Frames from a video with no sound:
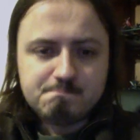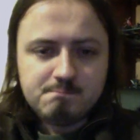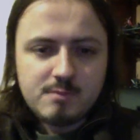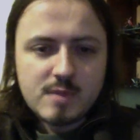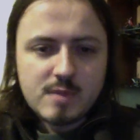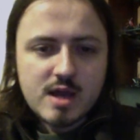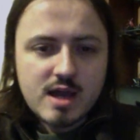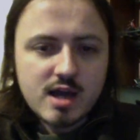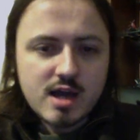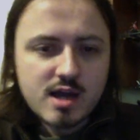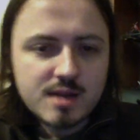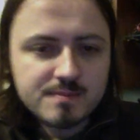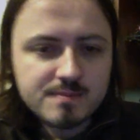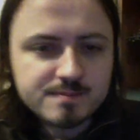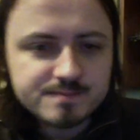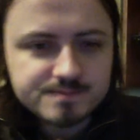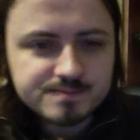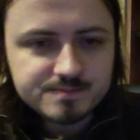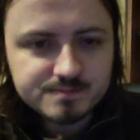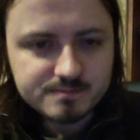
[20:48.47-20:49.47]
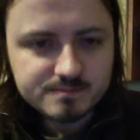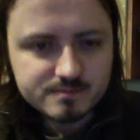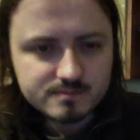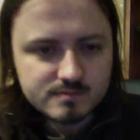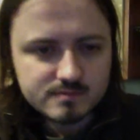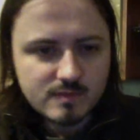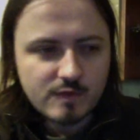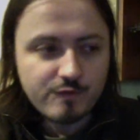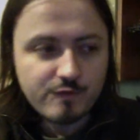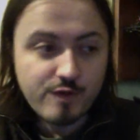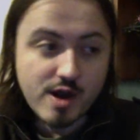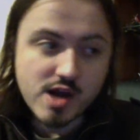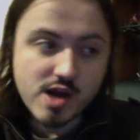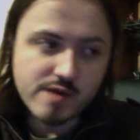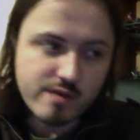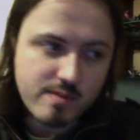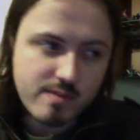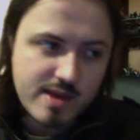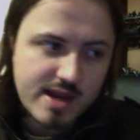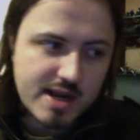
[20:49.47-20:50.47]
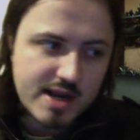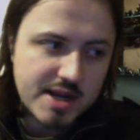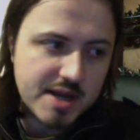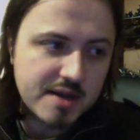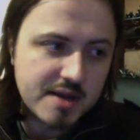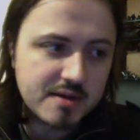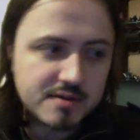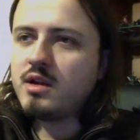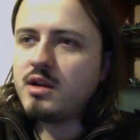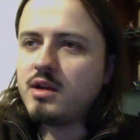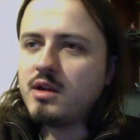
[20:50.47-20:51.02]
Friend of Amelia.